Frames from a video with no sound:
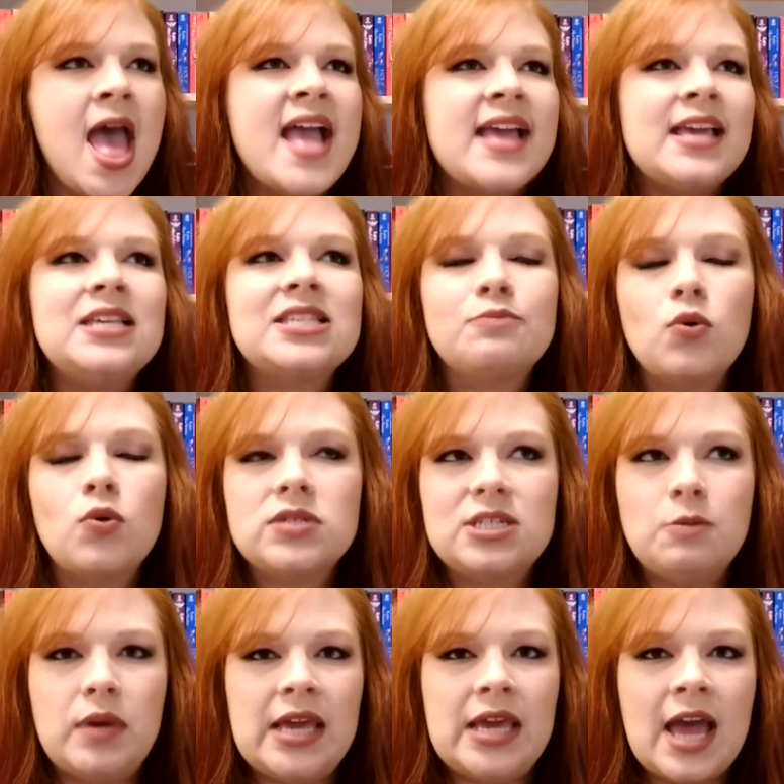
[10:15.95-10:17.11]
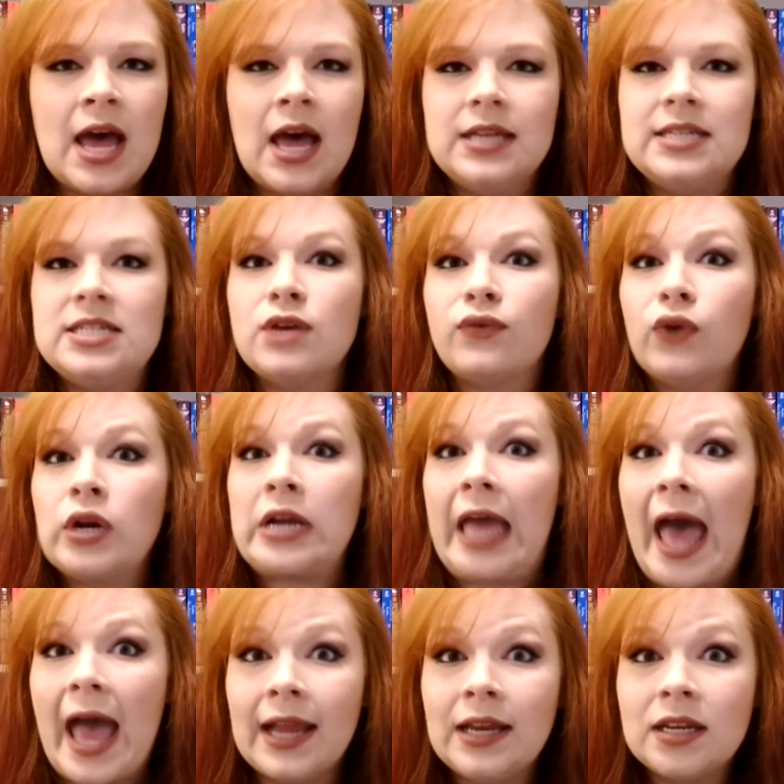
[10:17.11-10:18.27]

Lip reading: He's supposed to be a different kind